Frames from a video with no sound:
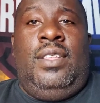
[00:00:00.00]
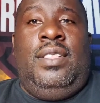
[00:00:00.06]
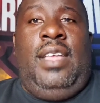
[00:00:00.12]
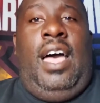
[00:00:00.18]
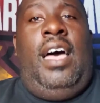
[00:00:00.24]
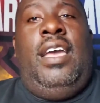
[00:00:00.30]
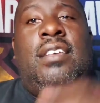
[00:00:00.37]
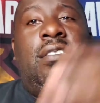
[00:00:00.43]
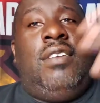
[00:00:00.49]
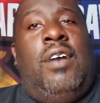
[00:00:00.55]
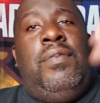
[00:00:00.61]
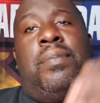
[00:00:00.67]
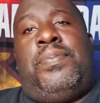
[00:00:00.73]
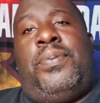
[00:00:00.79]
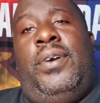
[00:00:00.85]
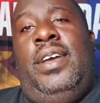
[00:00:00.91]
Now he's
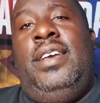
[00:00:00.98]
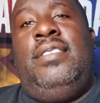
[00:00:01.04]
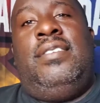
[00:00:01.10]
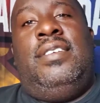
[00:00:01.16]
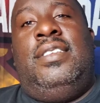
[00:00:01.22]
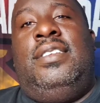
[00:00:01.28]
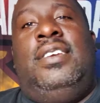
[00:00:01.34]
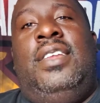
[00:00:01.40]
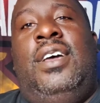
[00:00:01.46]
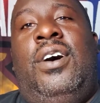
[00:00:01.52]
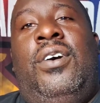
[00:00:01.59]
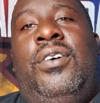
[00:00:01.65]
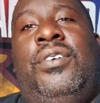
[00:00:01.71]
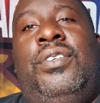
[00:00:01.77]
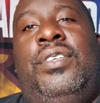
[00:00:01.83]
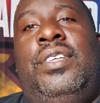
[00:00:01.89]
all praising, you
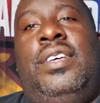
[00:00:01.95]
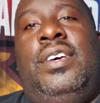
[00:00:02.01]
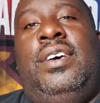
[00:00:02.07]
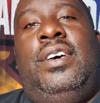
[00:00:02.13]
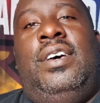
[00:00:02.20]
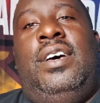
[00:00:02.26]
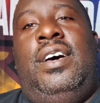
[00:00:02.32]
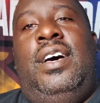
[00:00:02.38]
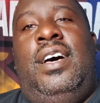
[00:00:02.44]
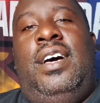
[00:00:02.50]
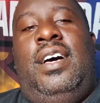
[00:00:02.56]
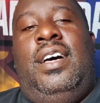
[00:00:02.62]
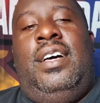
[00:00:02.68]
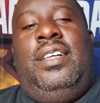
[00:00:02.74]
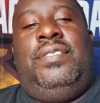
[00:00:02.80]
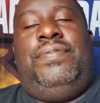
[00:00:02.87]

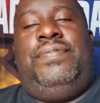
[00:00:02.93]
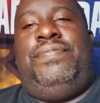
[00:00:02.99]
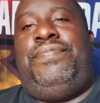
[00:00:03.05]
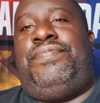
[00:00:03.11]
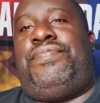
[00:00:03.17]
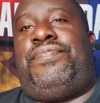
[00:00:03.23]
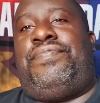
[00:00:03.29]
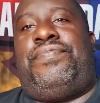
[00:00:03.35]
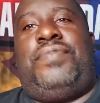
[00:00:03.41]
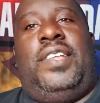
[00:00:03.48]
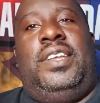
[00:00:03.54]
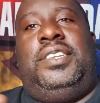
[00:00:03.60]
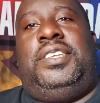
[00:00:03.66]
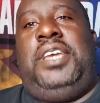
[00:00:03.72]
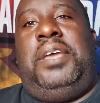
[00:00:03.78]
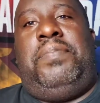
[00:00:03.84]
know,
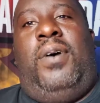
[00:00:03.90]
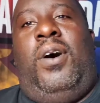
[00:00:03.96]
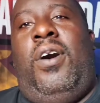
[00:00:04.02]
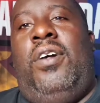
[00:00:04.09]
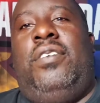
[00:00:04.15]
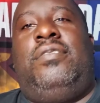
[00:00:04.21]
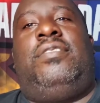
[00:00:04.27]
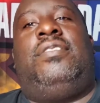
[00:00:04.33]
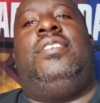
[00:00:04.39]
Jake Paul.